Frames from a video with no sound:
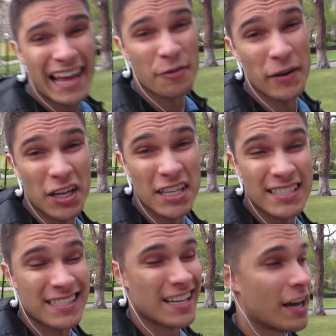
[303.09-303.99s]
then we're gonna
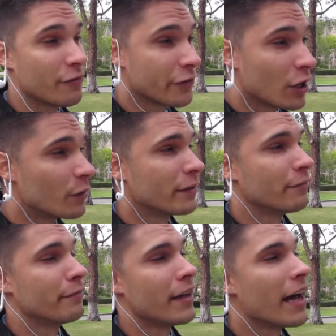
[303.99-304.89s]
stop
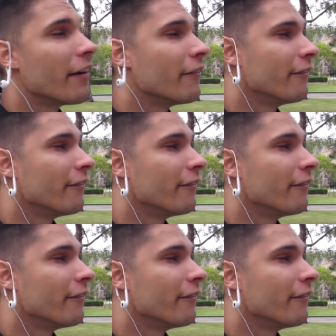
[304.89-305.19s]
filming my